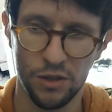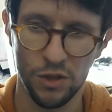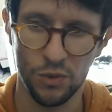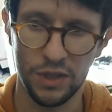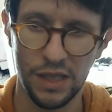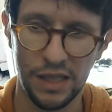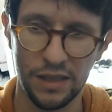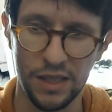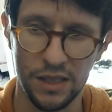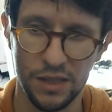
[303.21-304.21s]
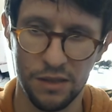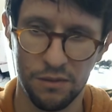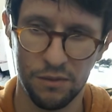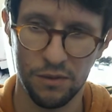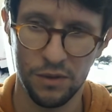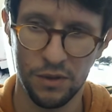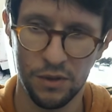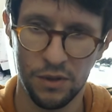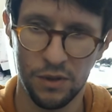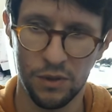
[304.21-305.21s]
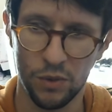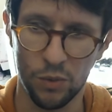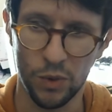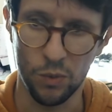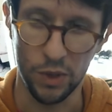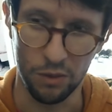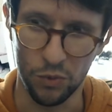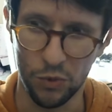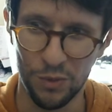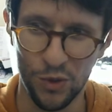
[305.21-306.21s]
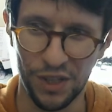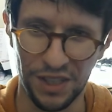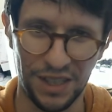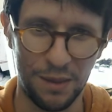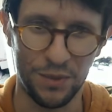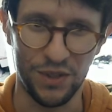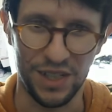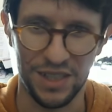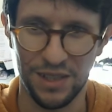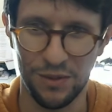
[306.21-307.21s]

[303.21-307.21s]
So we take this, we remove that and keep the rest.